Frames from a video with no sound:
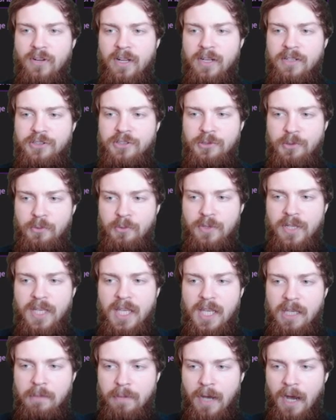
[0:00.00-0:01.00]
be fun to
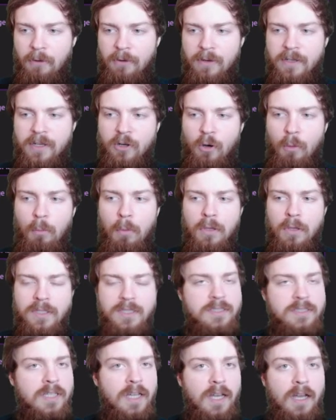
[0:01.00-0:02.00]
keep our Nicol
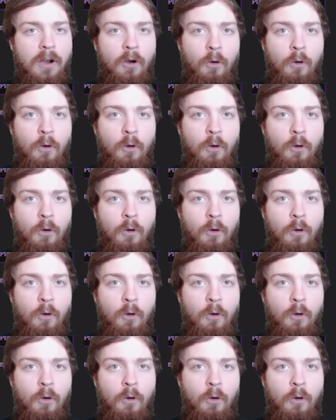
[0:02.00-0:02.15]
Bolas